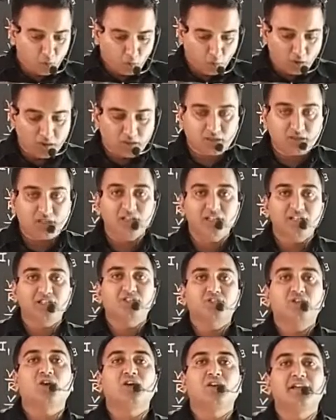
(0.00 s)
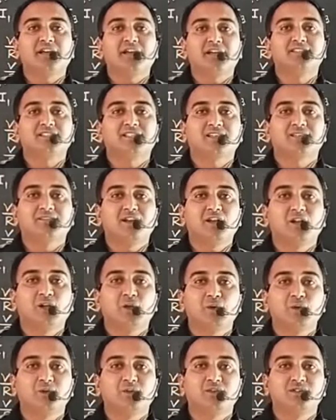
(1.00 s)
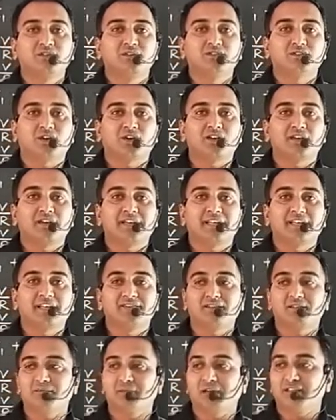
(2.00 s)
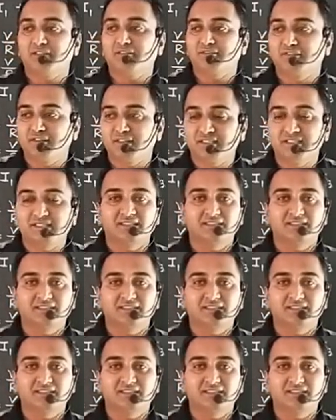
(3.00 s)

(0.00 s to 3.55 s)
total chocolate is equal to chocolate given by the first